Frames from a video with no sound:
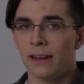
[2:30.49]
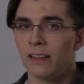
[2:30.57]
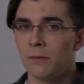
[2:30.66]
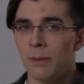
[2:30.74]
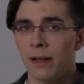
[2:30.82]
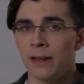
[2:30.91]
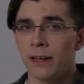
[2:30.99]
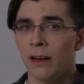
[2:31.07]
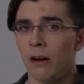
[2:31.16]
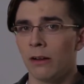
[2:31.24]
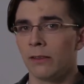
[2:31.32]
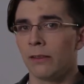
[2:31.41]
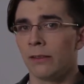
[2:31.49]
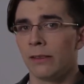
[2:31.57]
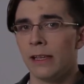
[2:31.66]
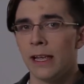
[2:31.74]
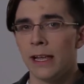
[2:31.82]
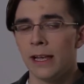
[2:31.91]
and depending
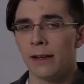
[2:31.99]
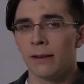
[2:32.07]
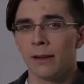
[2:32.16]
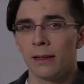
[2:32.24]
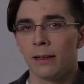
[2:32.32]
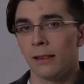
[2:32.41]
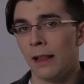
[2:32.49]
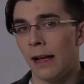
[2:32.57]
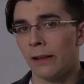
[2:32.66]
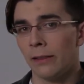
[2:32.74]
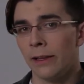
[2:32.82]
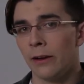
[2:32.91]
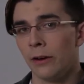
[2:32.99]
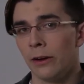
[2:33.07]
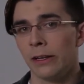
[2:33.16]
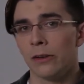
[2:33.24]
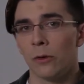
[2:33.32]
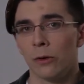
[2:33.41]
on the
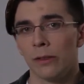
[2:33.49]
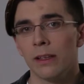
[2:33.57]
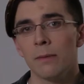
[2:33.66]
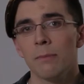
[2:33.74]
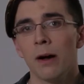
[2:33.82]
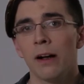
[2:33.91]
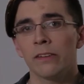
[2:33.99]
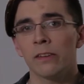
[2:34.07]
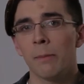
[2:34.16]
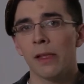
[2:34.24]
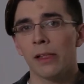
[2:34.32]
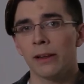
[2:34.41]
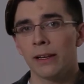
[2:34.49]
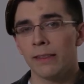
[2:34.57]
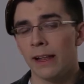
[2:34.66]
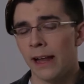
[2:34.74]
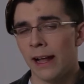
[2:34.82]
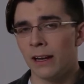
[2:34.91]
likelihood or the possibility
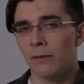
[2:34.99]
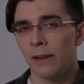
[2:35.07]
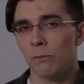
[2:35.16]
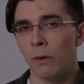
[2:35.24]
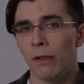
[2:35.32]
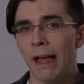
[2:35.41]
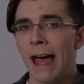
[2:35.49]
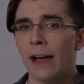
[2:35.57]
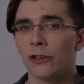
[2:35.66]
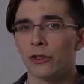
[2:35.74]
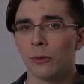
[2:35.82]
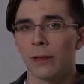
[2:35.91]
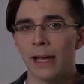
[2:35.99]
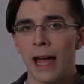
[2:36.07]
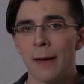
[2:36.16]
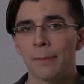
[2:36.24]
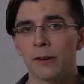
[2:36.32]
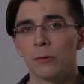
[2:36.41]
that an event will actually
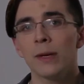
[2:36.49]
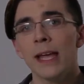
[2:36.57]
happen,